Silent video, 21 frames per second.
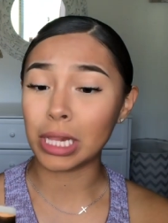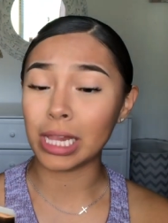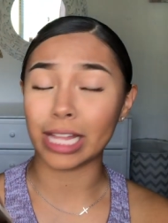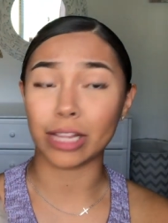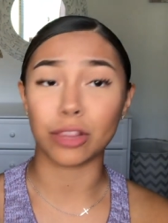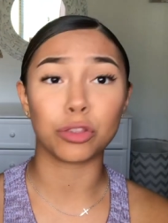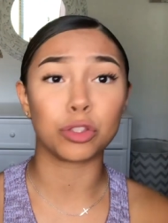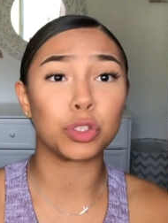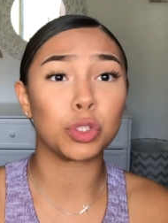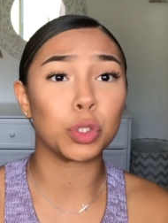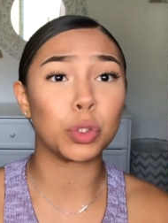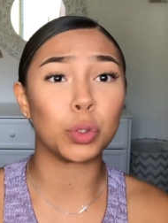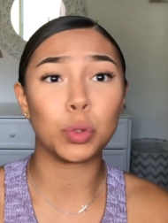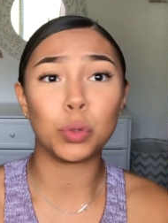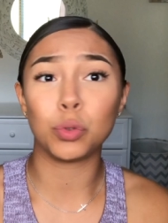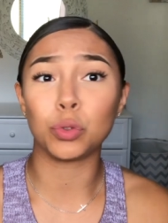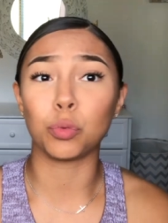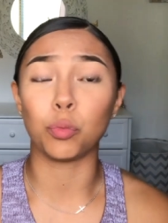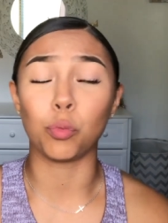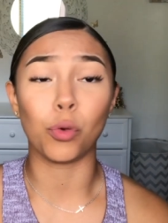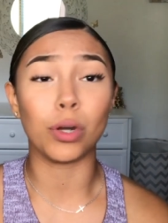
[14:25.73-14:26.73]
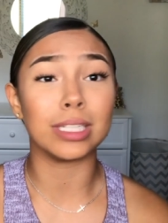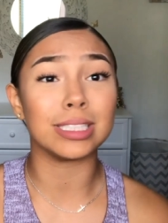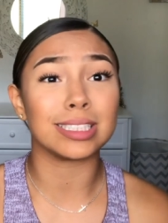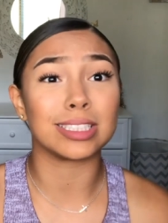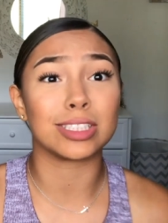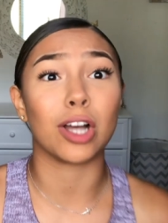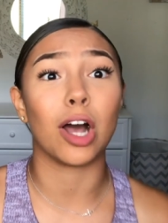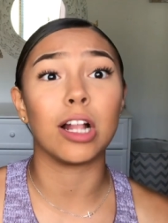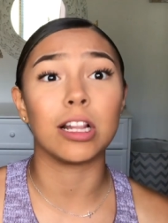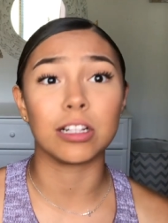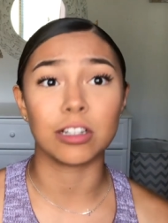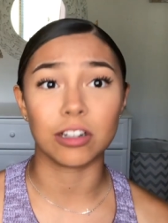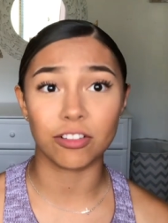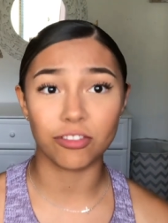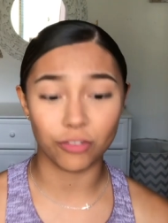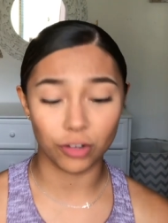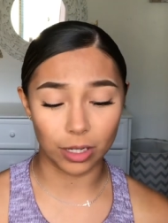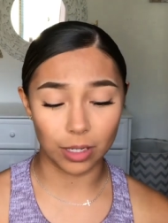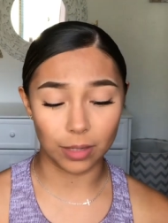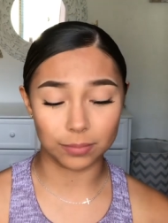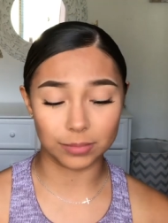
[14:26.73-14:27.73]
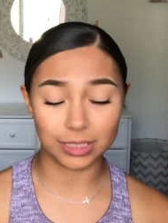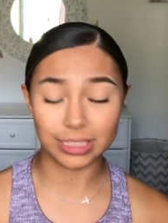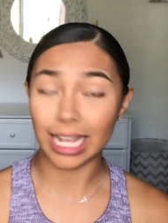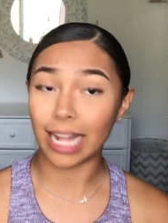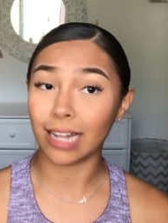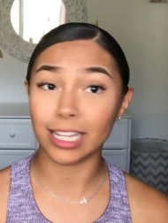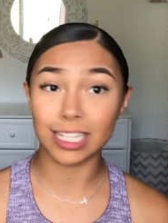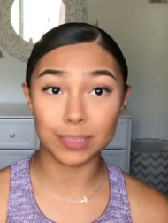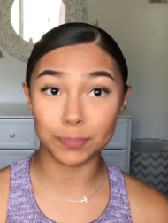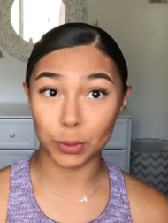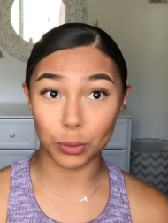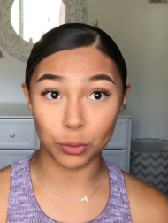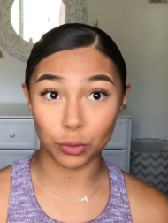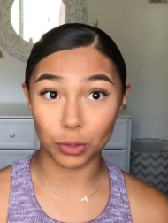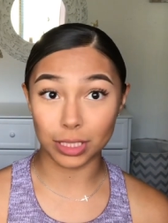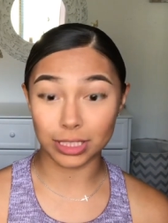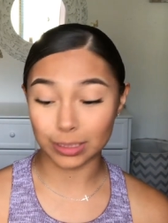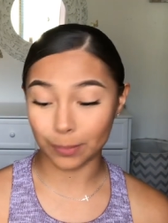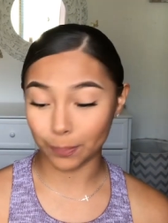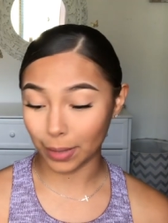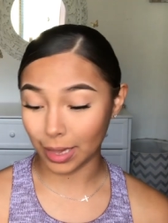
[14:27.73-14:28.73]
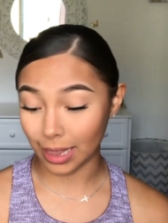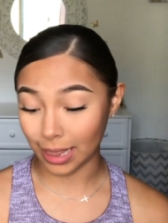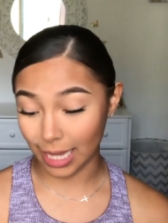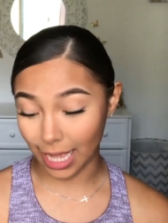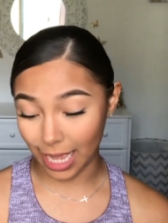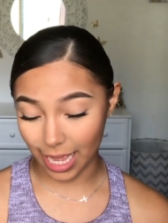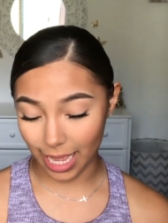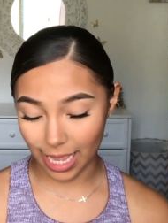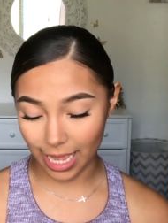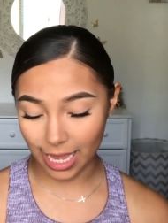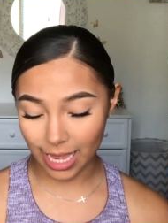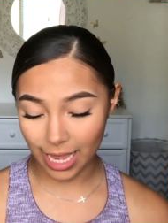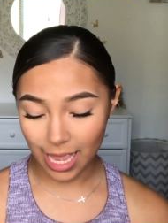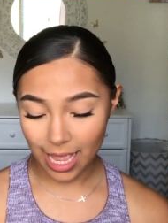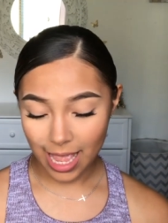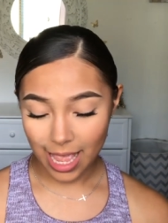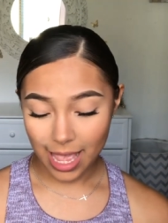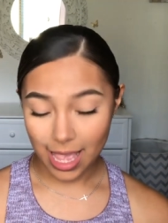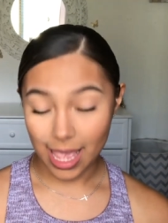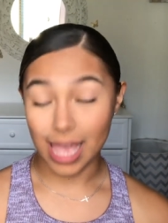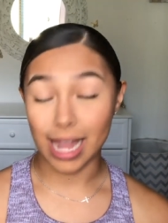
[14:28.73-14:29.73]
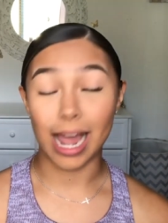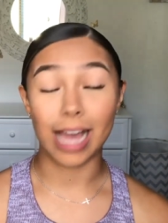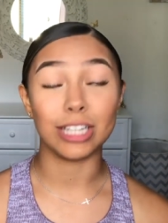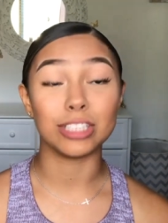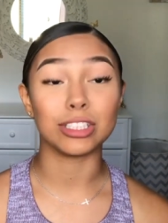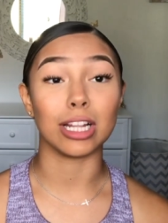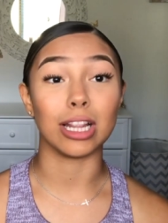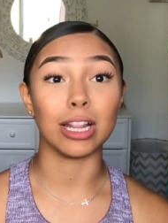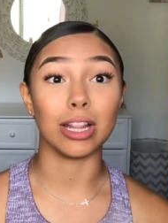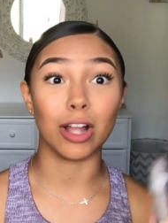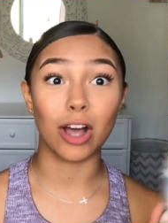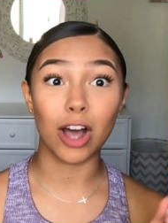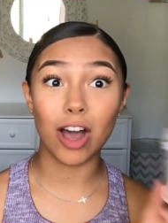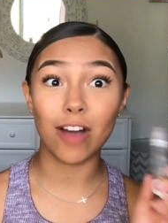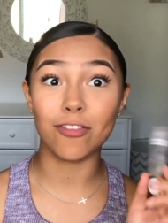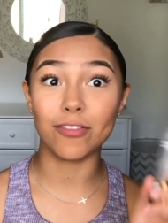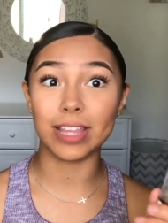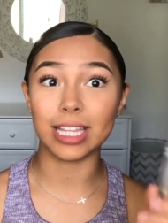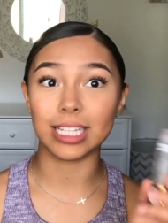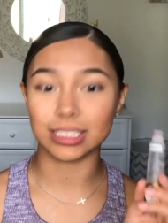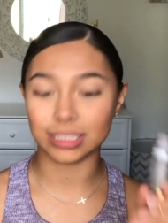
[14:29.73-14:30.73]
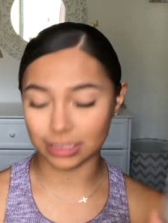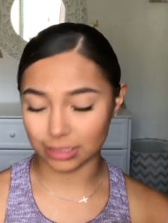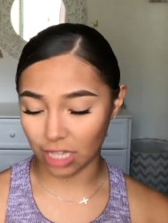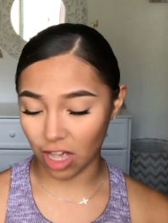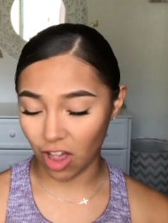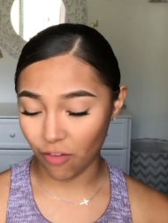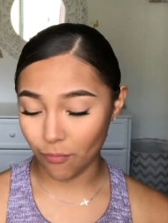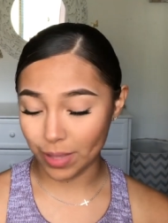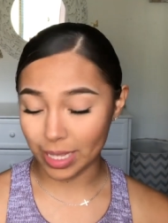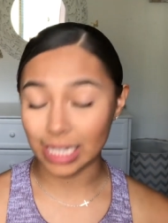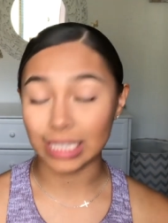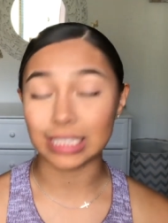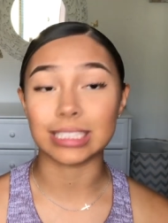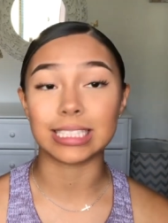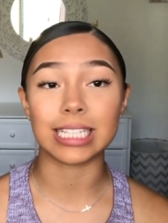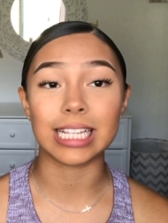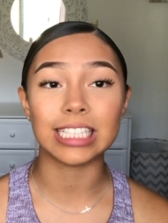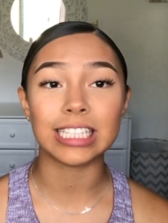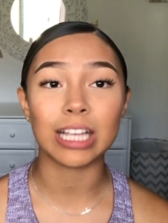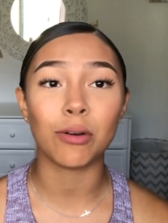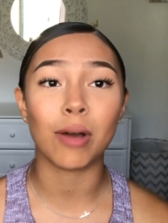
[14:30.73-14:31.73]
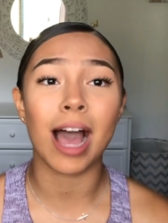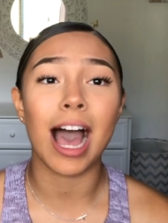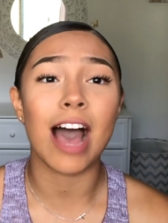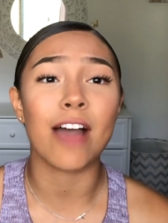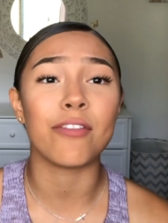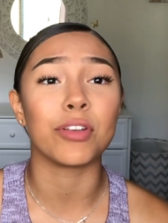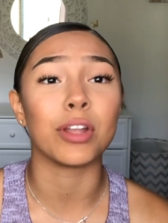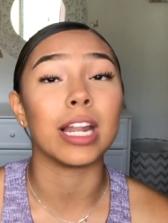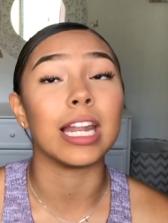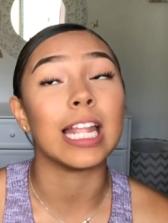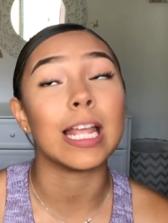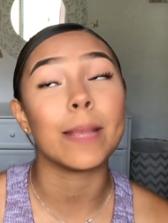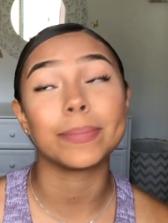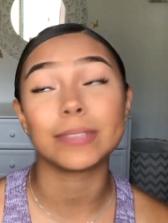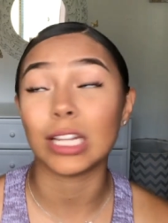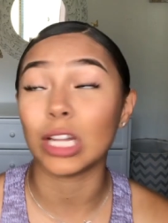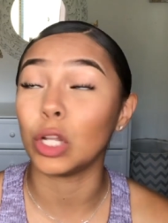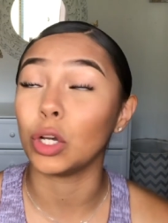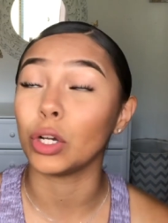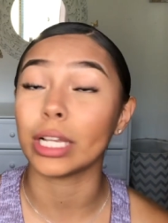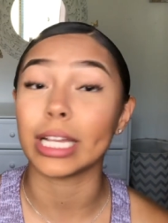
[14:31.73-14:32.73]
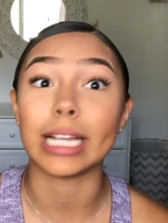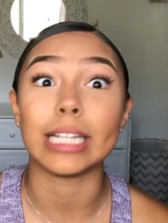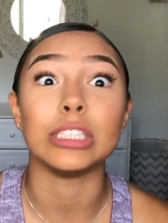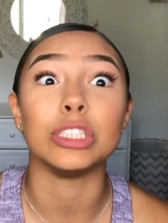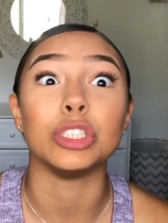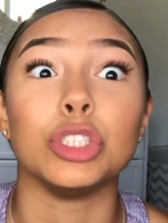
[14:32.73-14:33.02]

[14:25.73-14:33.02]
like $1 from Sally's Beauty Supply. And I just love this stuff because this will have your lips looking